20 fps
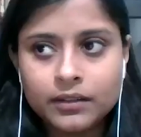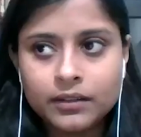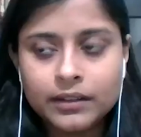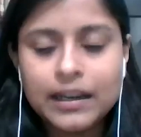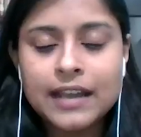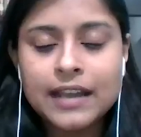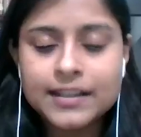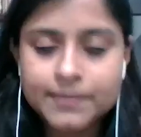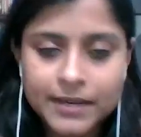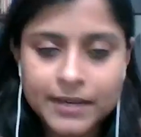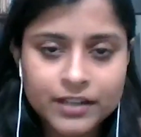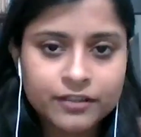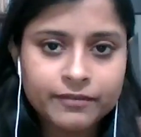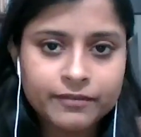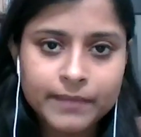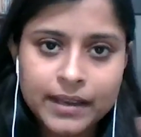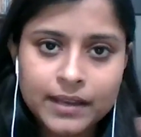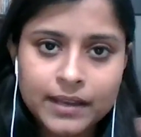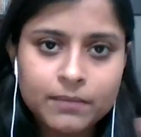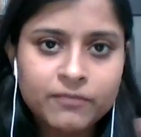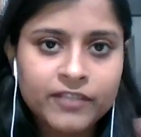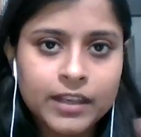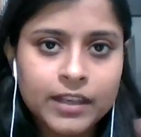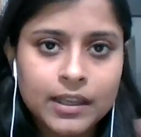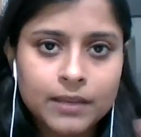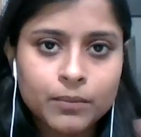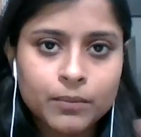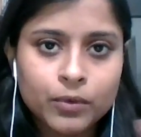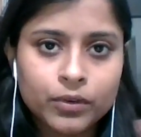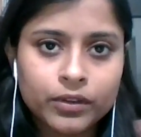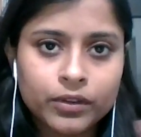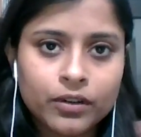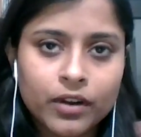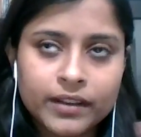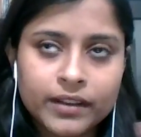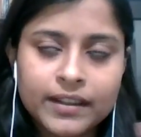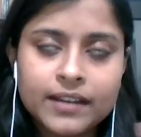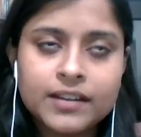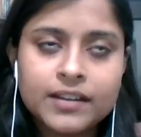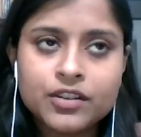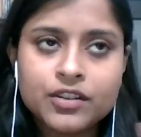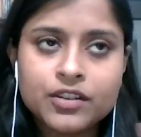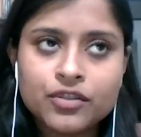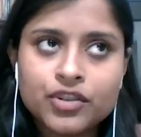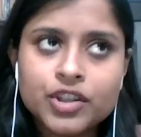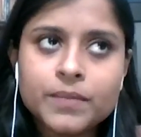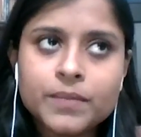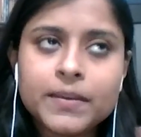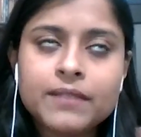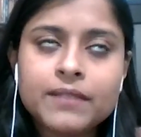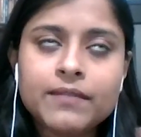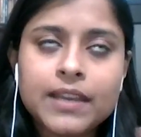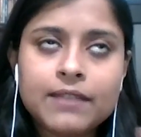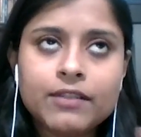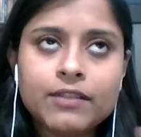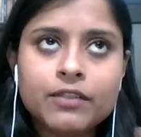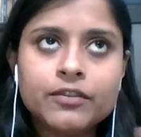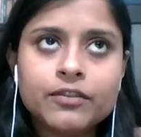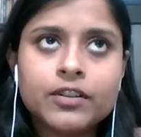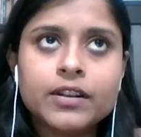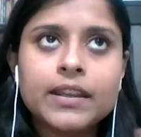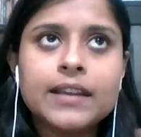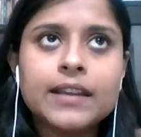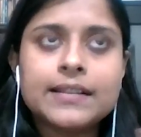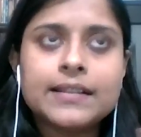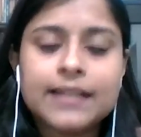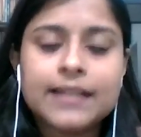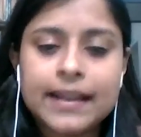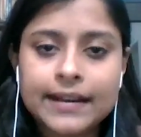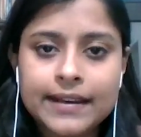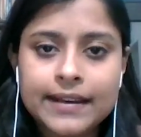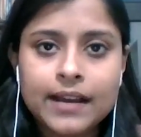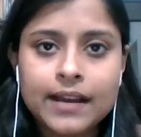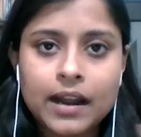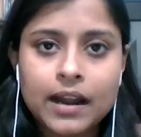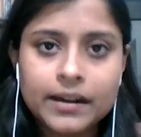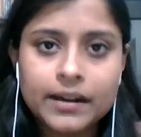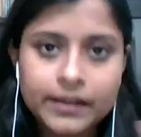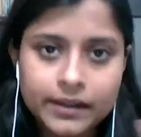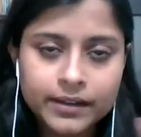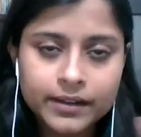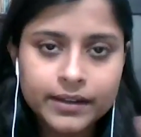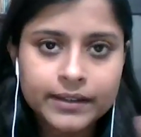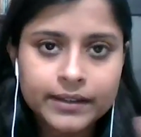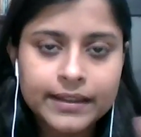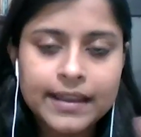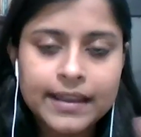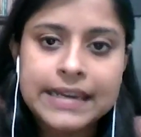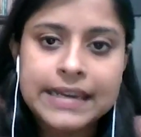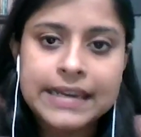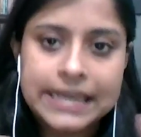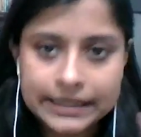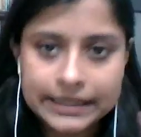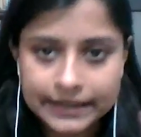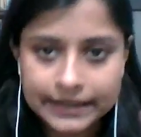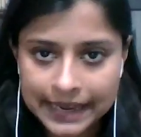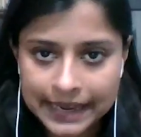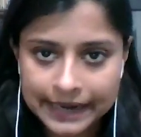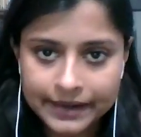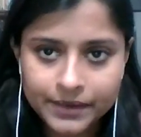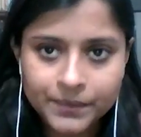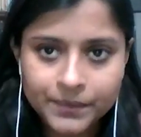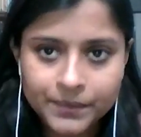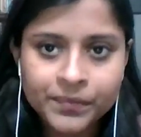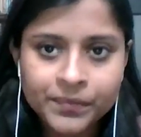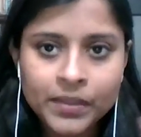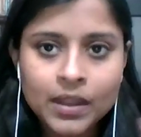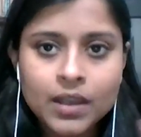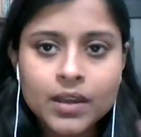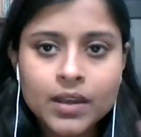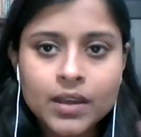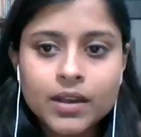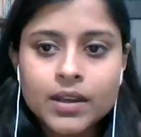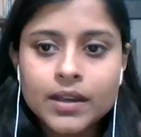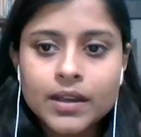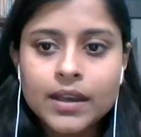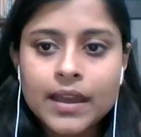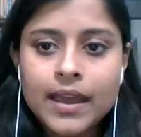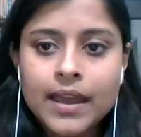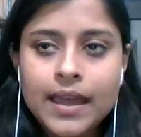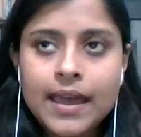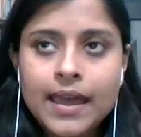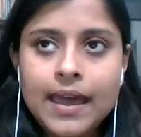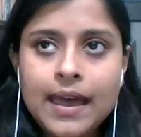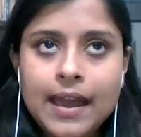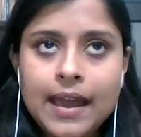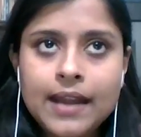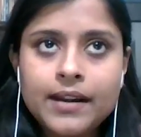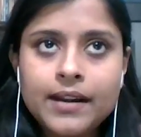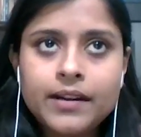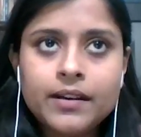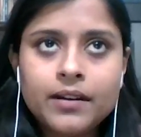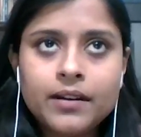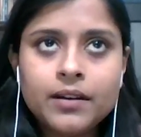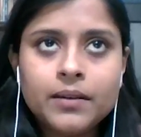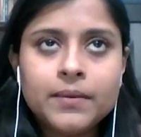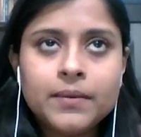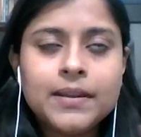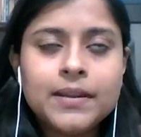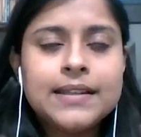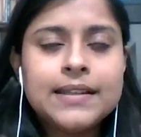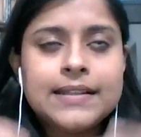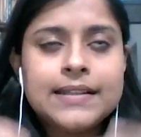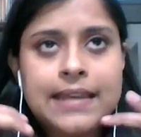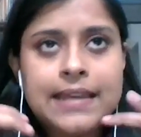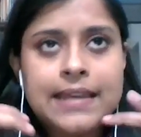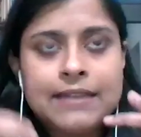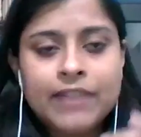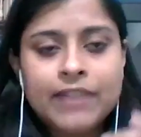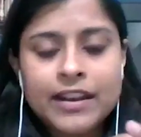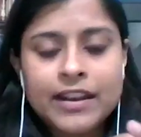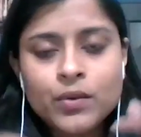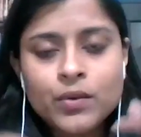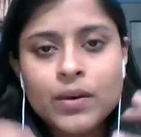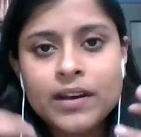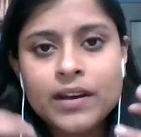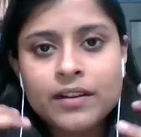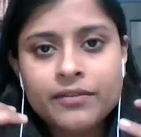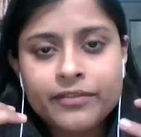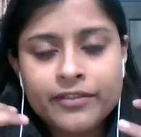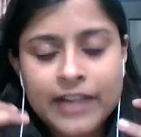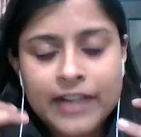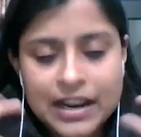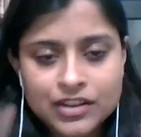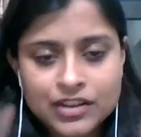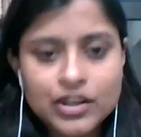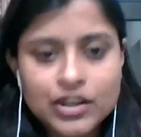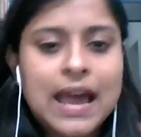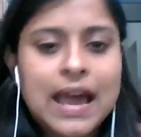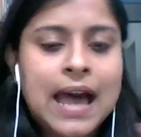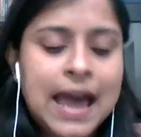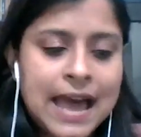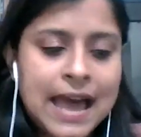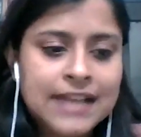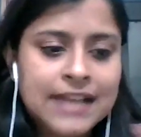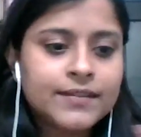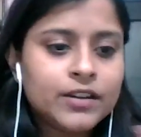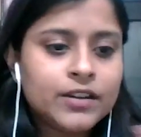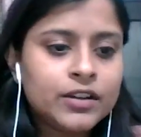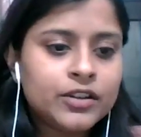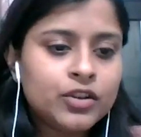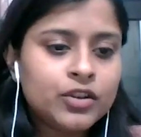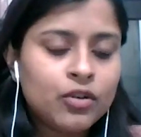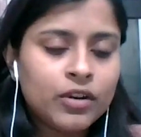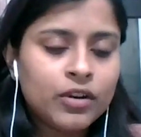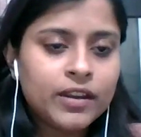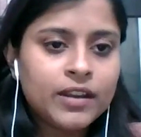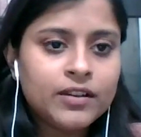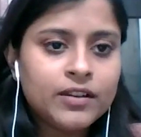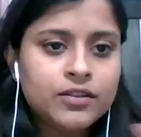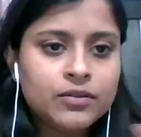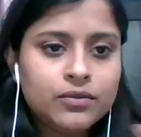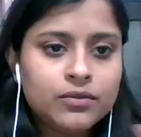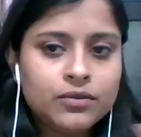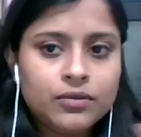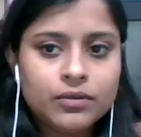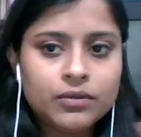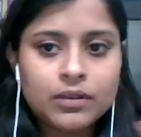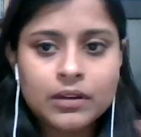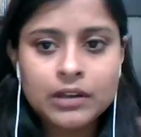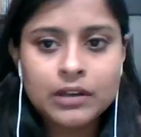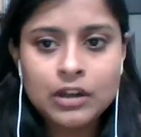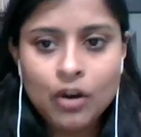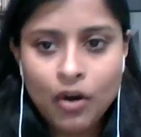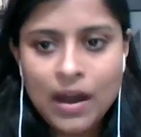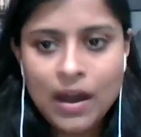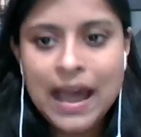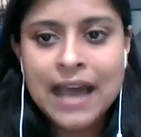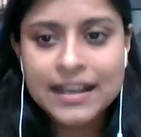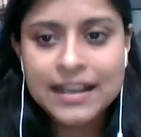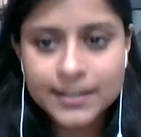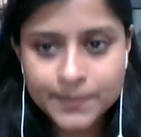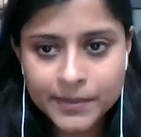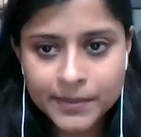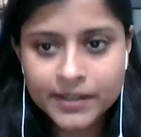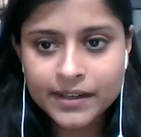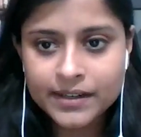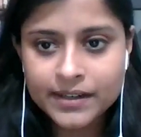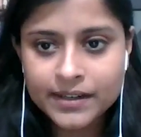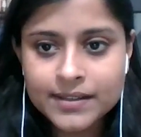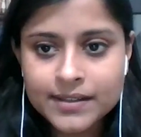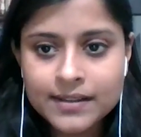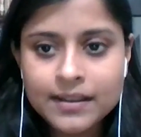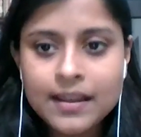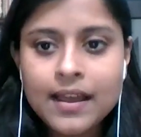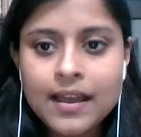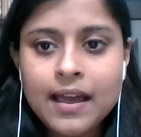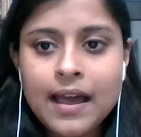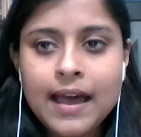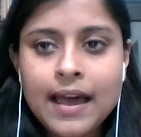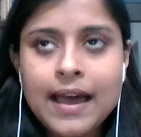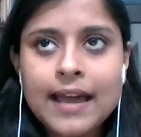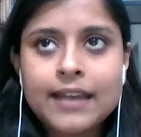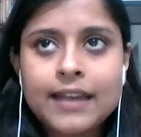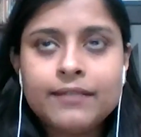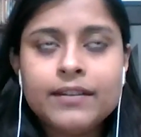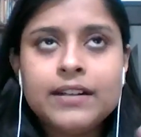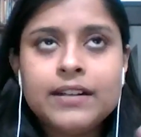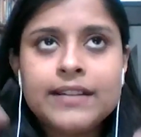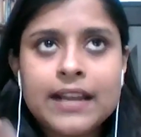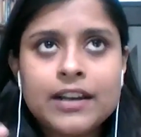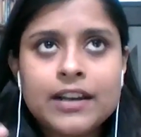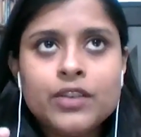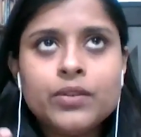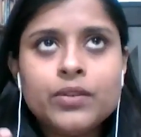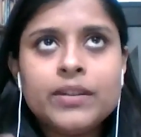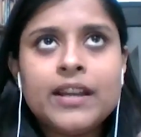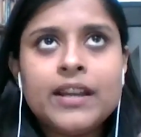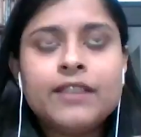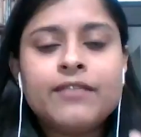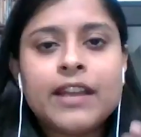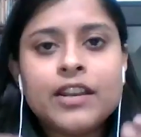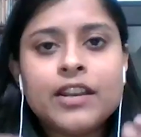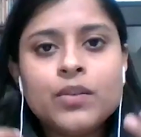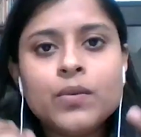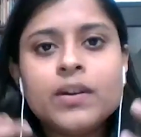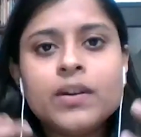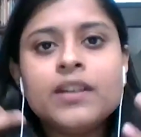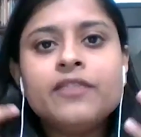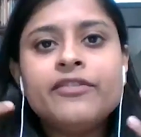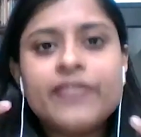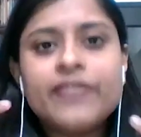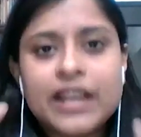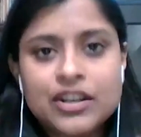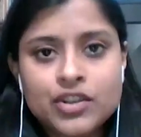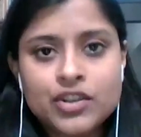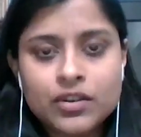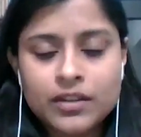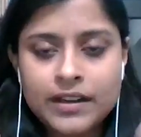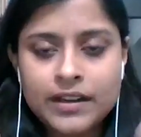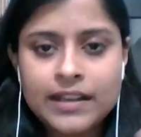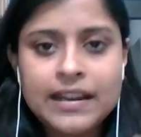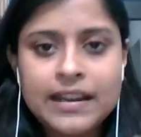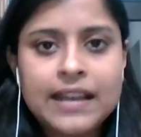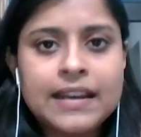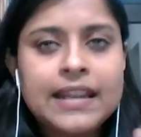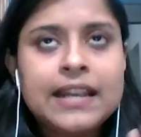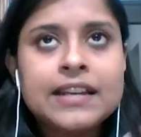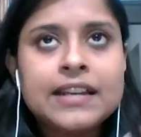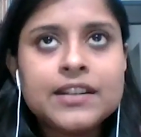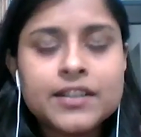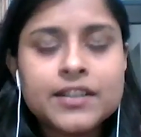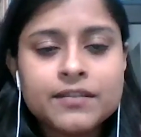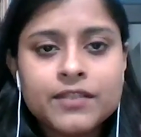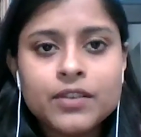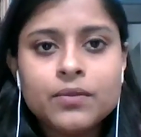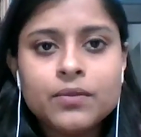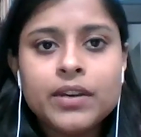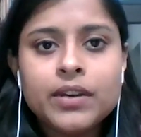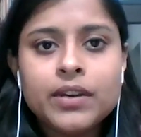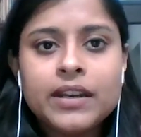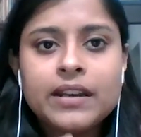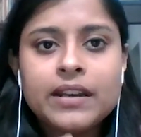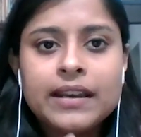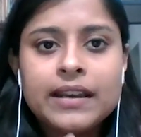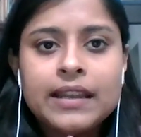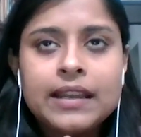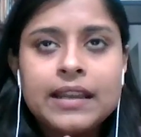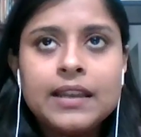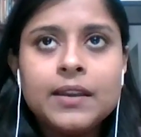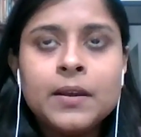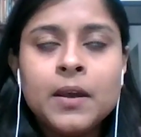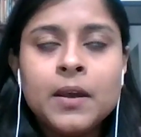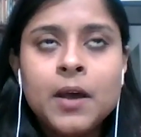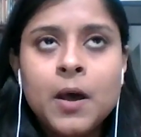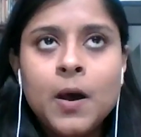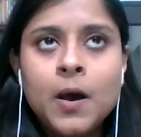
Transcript: classmate of mine, we both got that internship, and we were working directly under their legal head. And when you are as we are talking to law aspirants, I will tell you that when you are a fresher in any interview or in any